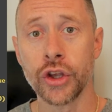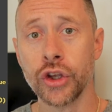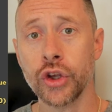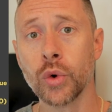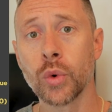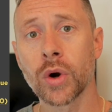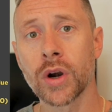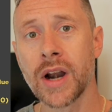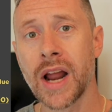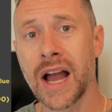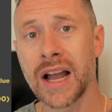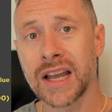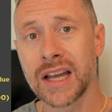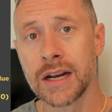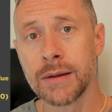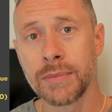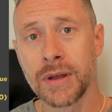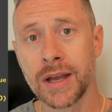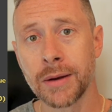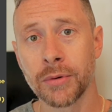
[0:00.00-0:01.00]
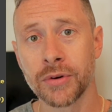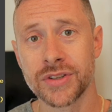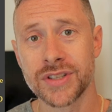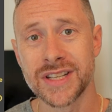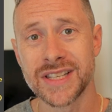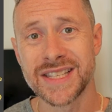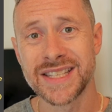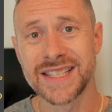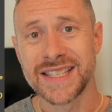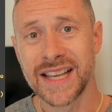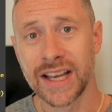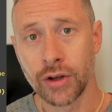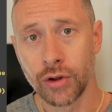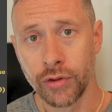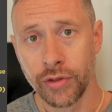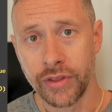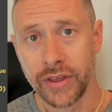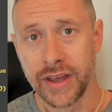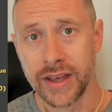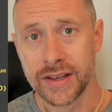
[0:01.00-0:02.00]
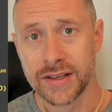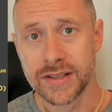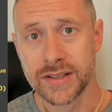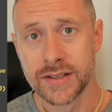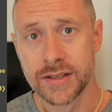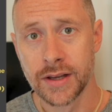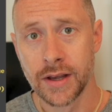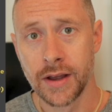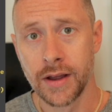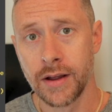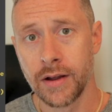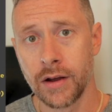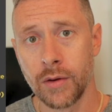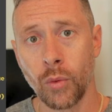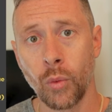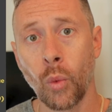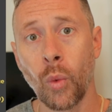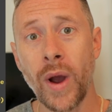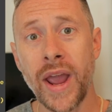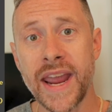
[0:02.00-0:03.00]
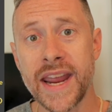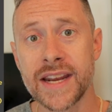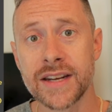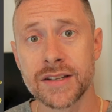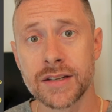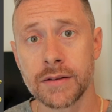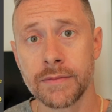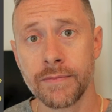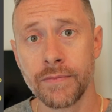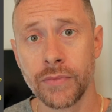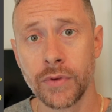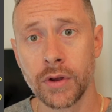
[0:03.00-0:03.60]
you are not gonna be able to sell this weight